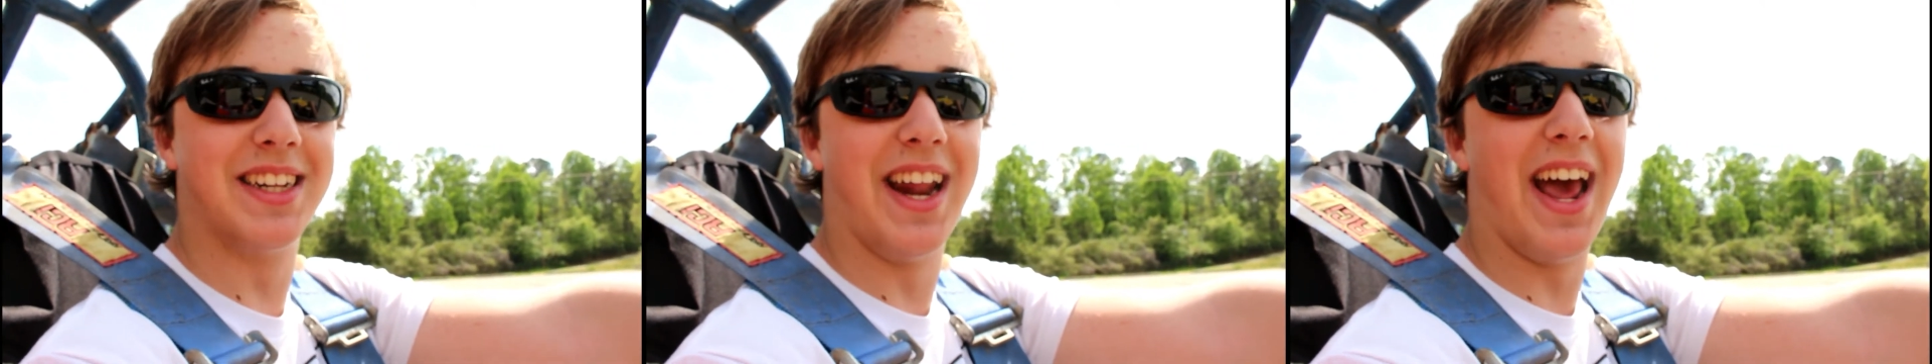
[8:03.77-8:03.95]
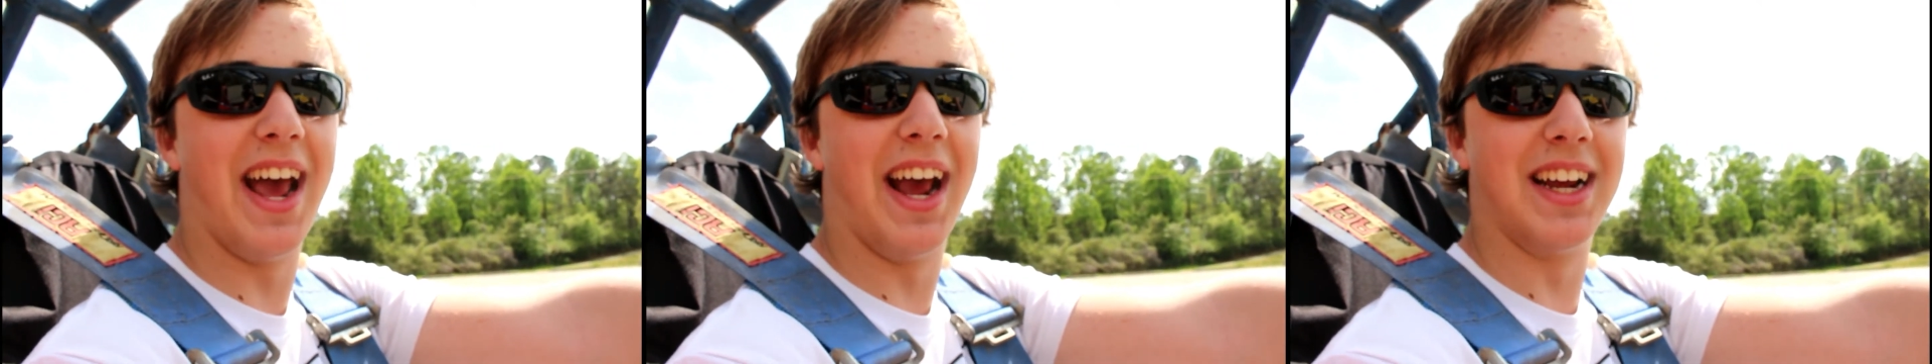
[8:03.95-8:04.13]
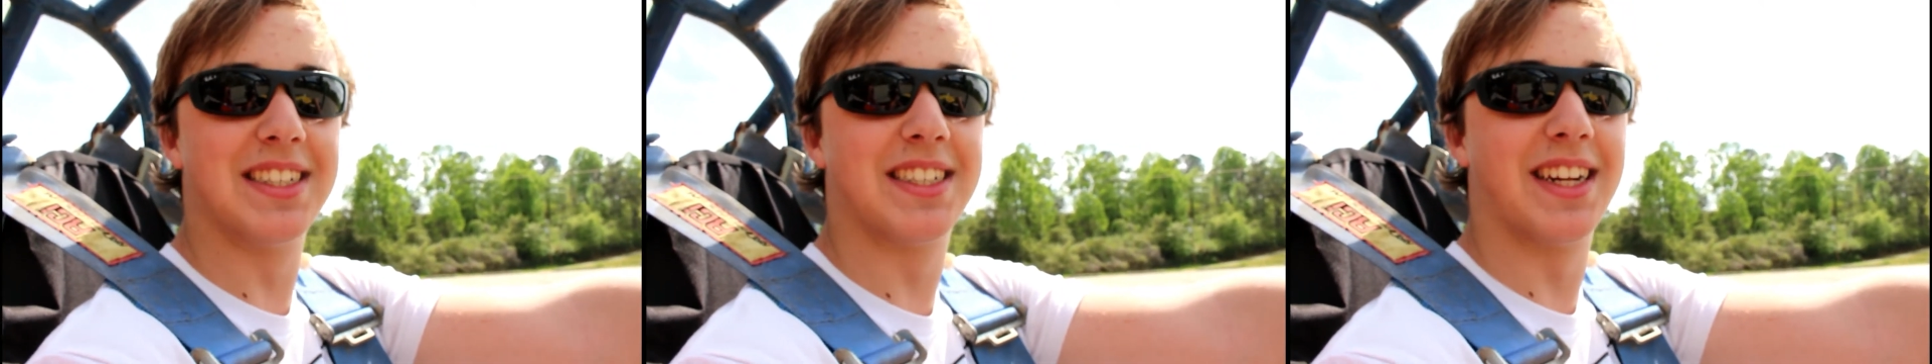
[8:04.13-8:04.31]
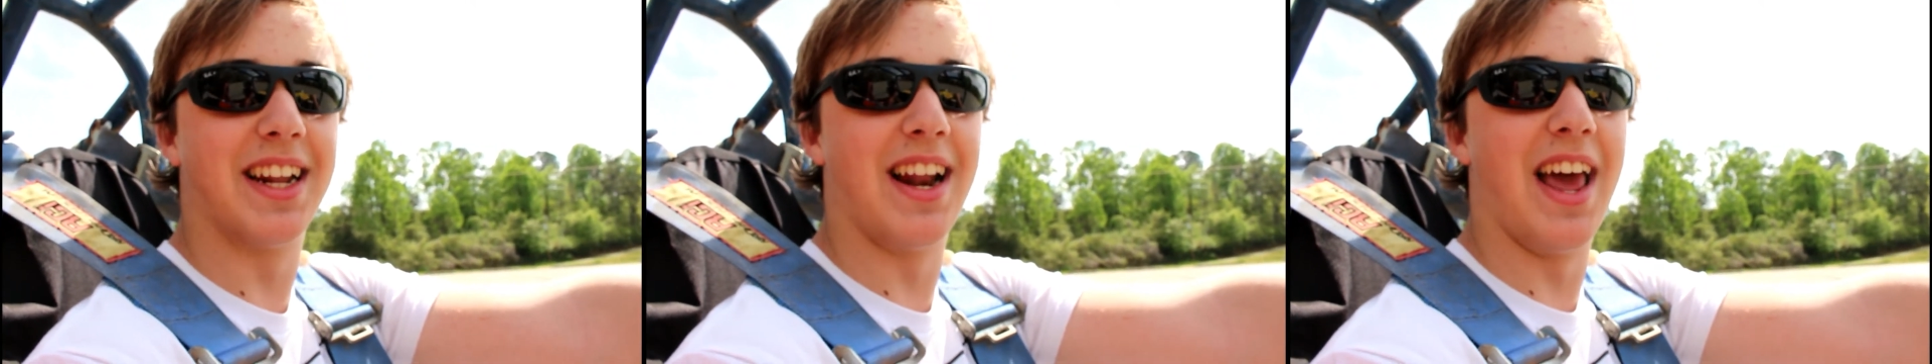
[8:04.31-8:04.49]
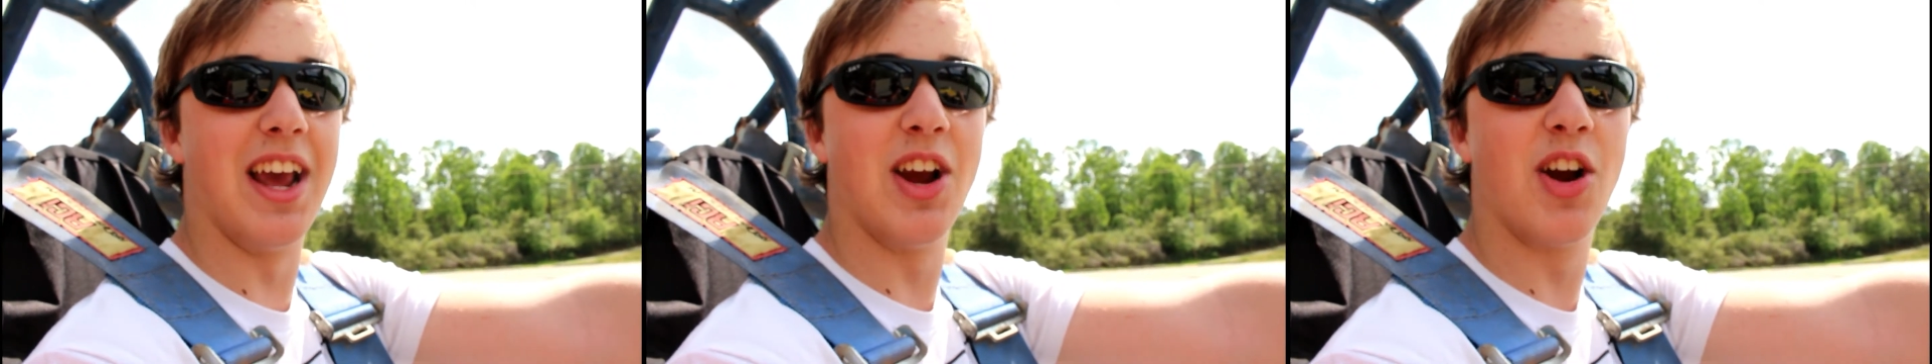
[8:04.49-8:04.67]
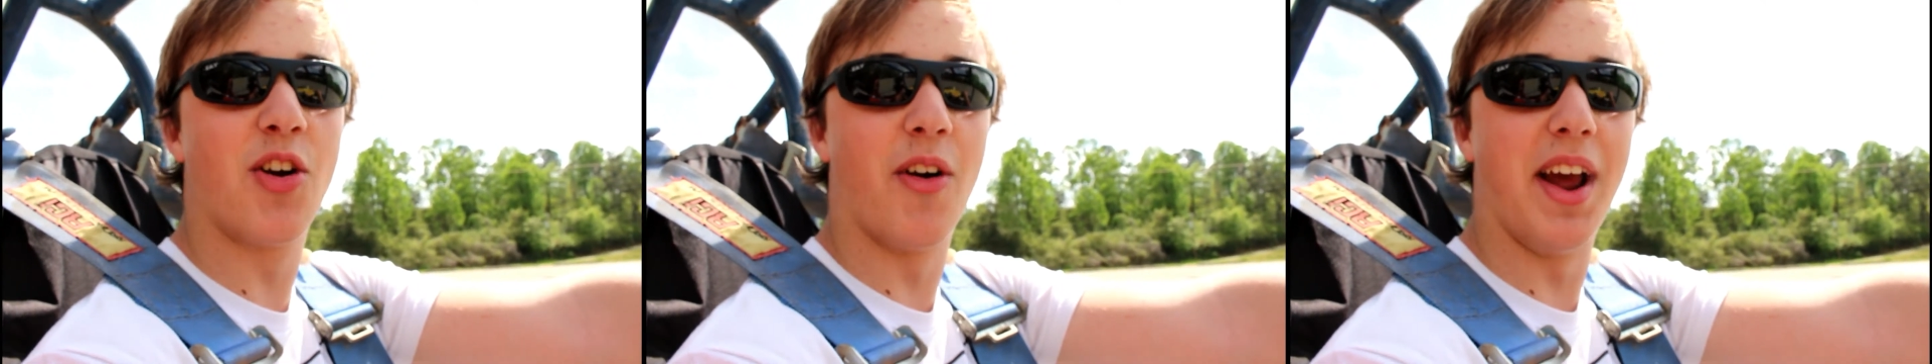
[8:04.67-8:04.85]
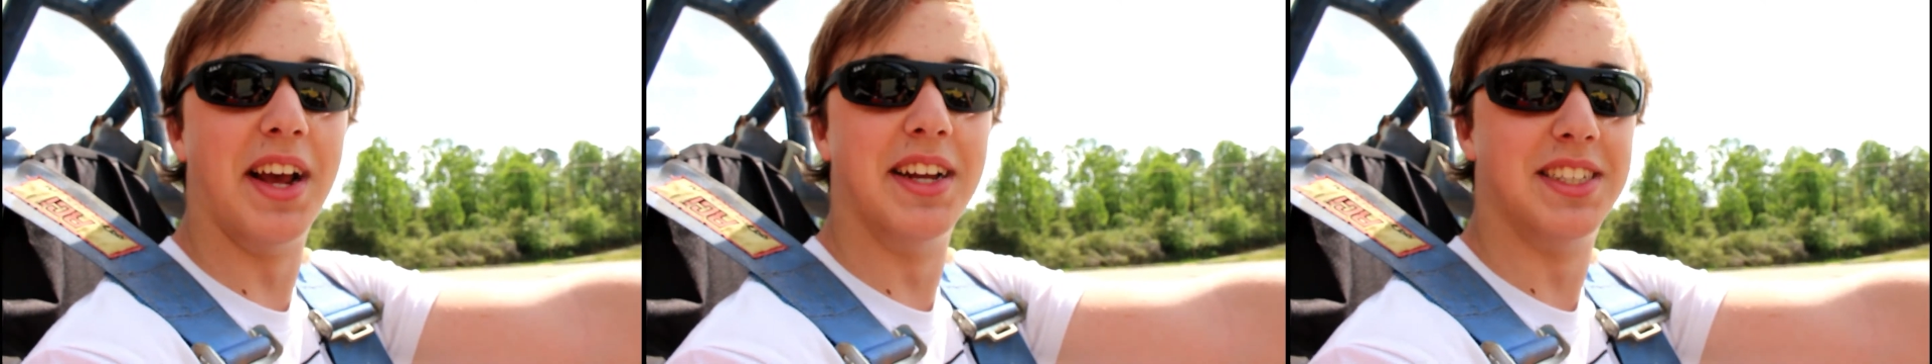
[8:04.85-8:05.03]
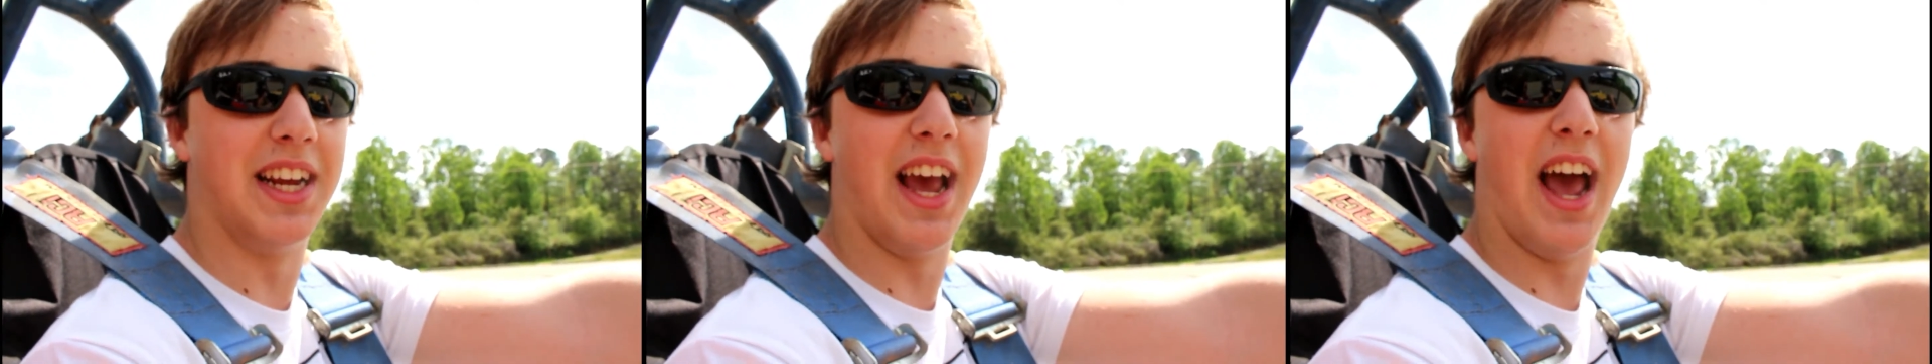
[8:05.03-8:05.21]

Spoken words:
next like crazy.